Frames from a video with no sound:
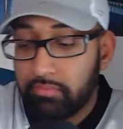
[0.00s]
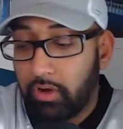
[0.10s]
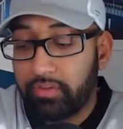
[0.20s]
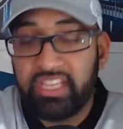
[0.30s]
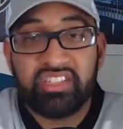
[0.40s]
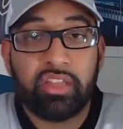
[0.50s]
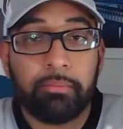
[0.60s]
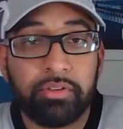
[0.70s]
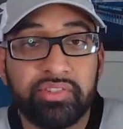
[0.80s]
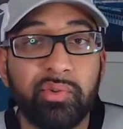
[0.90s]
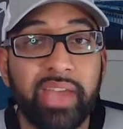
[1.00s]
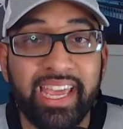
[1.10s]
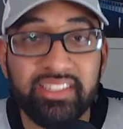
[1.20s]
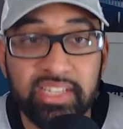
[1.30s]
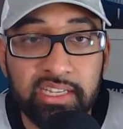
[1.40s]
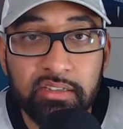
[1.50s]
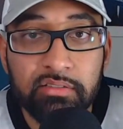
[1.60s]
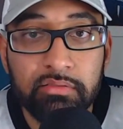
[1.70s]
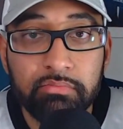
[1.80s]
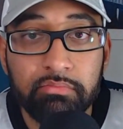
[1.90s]
are these numbers Fugazi?
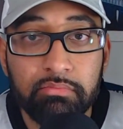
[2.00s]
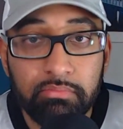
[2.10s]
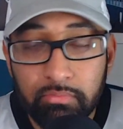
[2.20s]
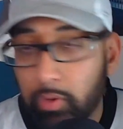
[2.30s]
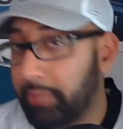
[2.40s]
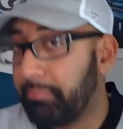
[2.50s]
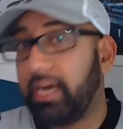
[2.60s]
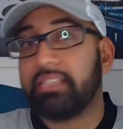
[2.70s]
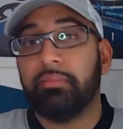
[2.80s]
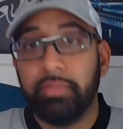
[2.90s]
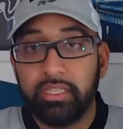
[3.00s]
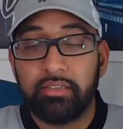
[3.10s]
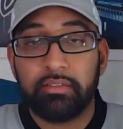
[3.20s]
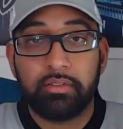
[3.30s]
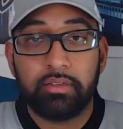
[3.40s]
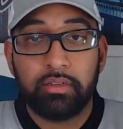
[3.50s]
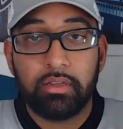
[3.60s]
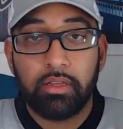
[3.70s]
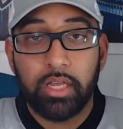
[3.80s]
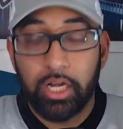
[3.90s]
Quite possibly.
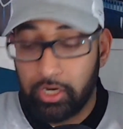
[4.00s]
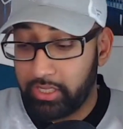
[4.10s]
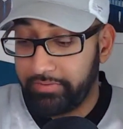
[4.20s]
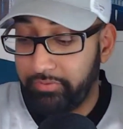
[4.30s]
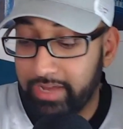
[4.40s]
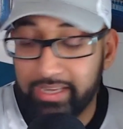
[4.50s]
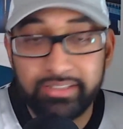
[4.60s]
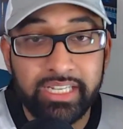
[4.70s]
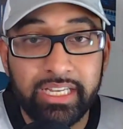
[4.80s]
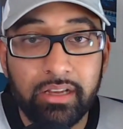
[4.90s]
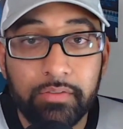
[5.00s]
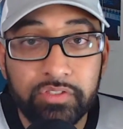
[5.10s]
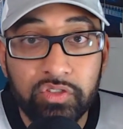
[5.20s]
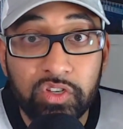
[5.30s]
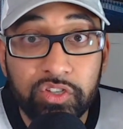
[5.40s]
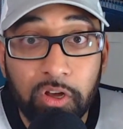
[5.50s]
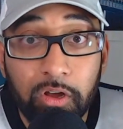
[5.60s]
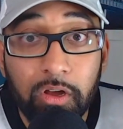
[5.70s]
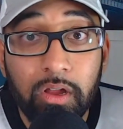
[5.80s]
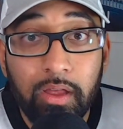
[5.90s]
Are they Fugazi enough to
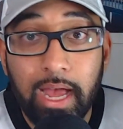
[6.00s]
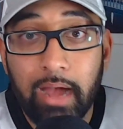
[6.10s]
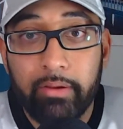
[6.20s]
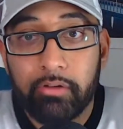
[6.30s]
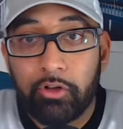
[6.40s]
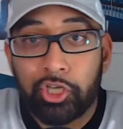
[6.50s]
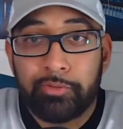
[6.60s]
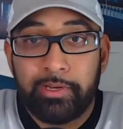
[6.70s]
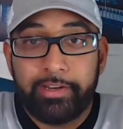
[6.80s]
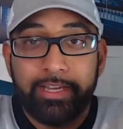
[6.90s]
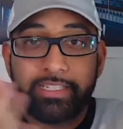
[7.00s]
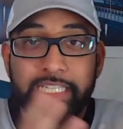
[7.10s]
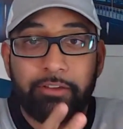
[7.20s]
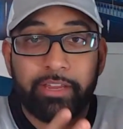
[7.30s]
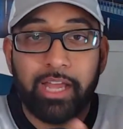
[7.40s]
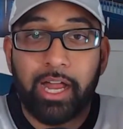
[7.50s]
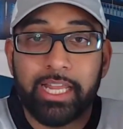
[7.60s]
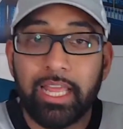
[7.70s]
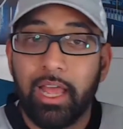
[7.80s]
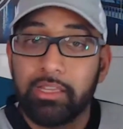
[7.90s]
deter Howie Roseman and Nick
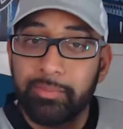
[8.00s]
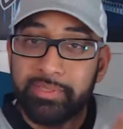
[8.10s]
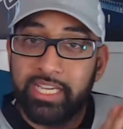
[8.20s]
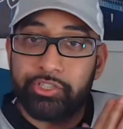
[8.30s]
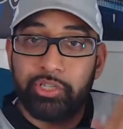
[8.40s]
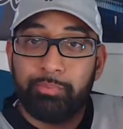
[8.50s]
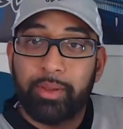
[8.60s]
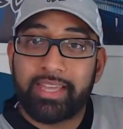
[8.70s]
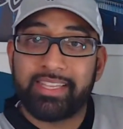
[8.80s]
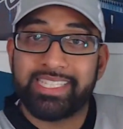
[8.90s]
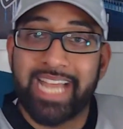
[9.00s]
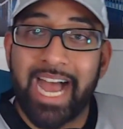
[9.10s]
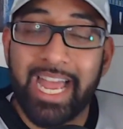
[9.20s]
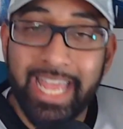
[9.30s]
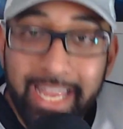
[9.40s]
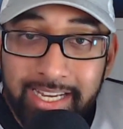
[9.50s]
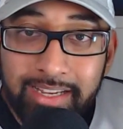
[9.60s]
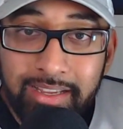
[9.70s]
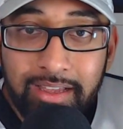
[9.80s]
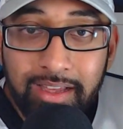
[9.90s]
Sirianni to potentially bringing this guy in?
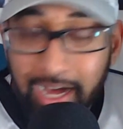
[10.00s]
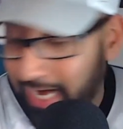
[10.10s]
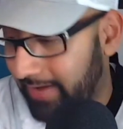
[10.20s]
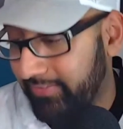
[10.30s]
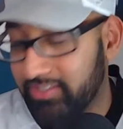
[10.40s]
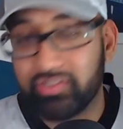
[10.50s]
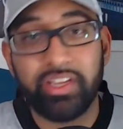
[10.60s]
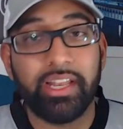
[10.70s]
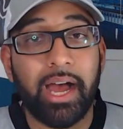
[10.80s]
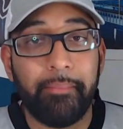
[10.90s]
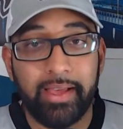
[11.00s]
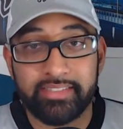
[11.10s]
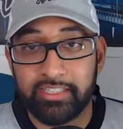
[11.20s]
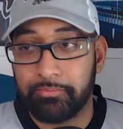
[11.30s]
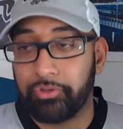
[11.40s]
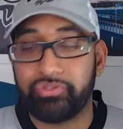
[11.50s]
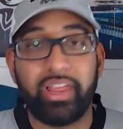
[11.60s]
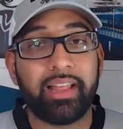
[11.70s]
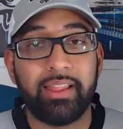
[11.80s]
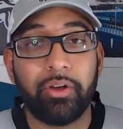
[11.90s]
Obviously not, as he's most
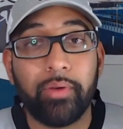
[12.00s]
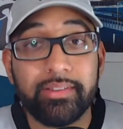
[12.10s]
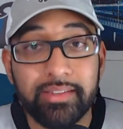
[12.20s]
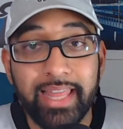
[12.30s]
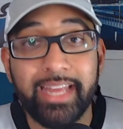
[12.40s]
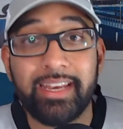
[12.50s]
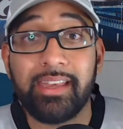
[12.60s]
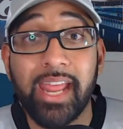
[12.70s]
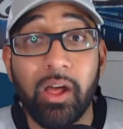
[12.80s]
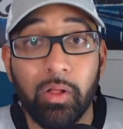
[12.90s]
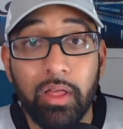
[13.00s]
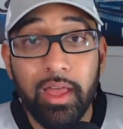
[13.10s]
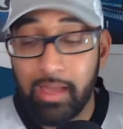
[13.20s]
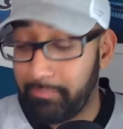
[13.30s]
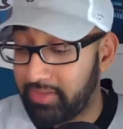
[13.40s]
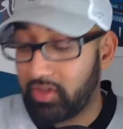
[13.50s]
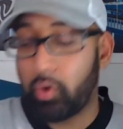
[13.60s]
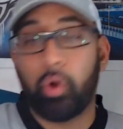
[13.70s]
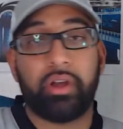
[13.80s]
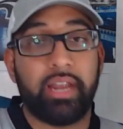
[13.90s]
likely going to land a deal and be the
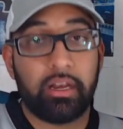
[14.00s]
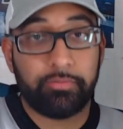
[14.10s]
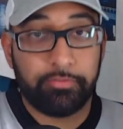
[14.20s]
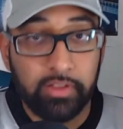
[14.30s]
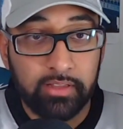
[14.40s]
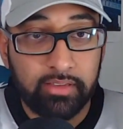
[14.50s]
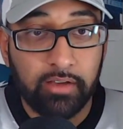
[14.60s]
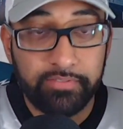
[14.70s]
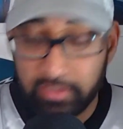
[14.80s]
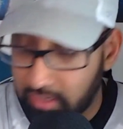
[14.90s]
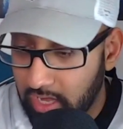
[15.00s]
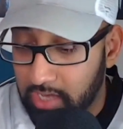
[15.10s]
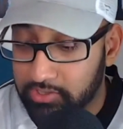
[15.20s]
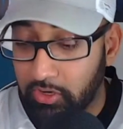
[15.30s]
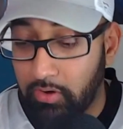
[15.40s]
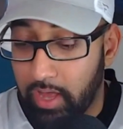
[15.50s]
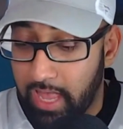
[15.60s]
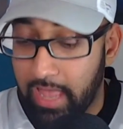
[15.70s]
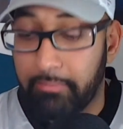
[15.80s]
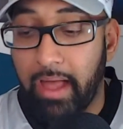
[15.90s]
coordinator for Philadelphia. So
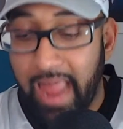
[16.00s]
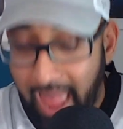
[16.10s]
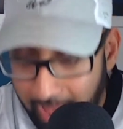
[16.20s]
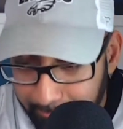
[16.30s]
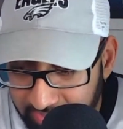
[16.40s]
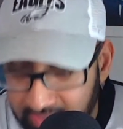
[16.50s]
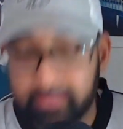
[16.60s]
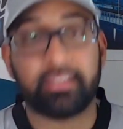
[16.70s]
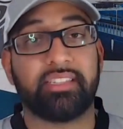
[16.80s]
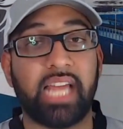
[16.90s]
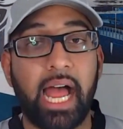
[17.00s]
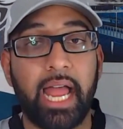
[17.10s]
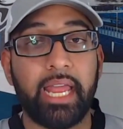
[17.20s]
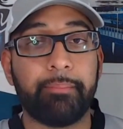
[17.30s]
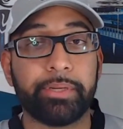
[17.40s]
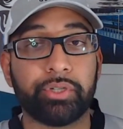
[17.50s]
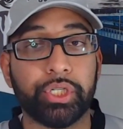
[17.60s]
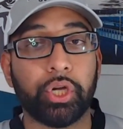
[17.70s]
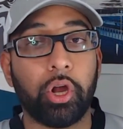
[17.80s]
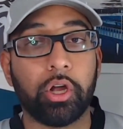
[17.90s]
am I happy that Desai and
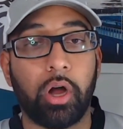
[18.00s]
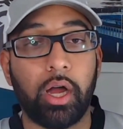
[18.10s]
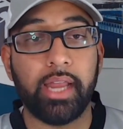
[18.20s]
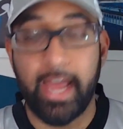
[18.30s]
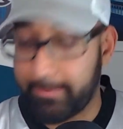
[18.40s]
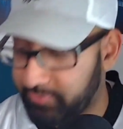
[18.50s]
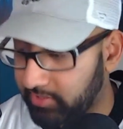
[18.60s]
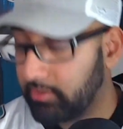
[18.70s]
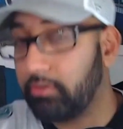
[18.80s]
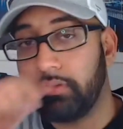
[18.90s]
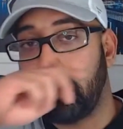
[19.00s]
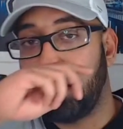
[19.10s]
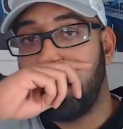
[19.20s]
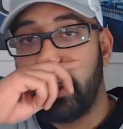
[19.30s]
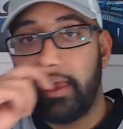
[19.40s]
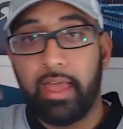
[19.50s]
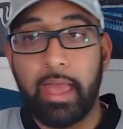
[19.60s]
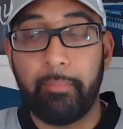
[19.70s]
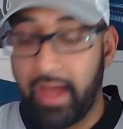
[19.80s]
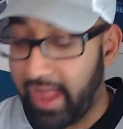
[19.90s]
Patricia are gone? Absolutely.
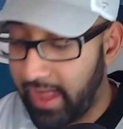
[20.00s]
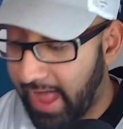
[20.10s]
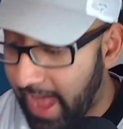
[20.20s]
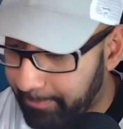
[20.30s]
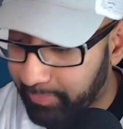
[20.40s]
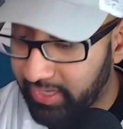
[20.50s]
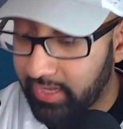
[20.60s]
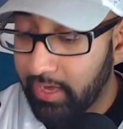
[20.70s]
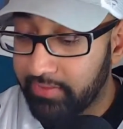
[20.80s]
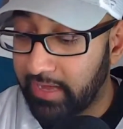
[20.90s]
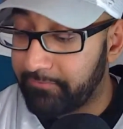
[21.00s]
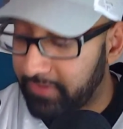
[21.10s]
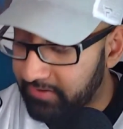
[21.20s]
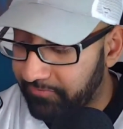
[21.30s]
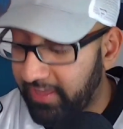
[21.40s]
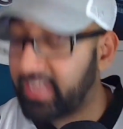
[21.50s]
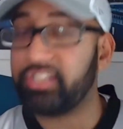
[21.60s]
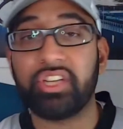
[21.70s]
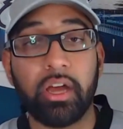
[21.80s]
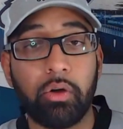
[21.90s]
Am I happy that Vic
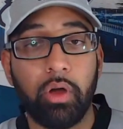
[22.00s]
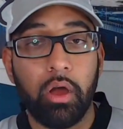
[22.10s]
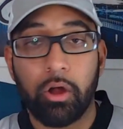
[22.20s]
Fangio